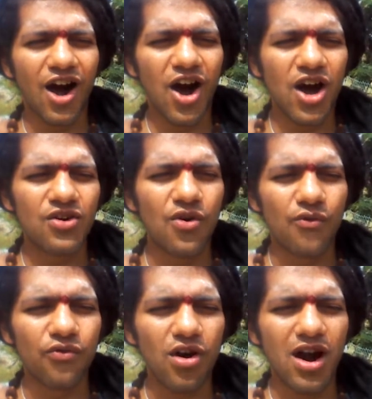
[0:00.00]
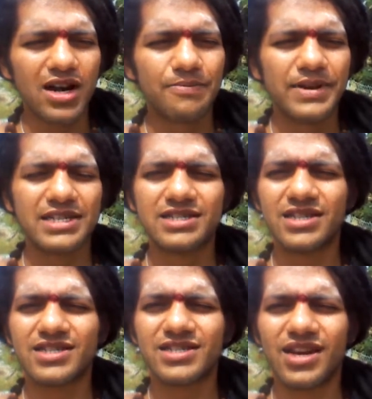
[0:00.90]
On what
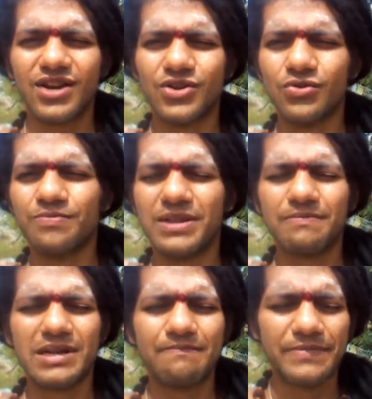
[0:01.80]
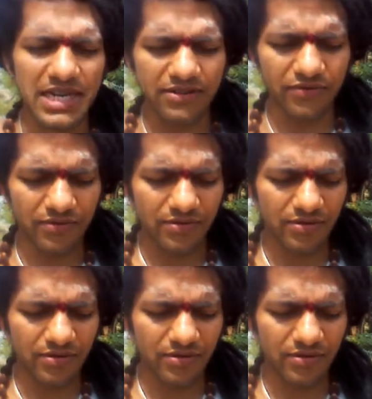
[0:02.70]
basis do people believe?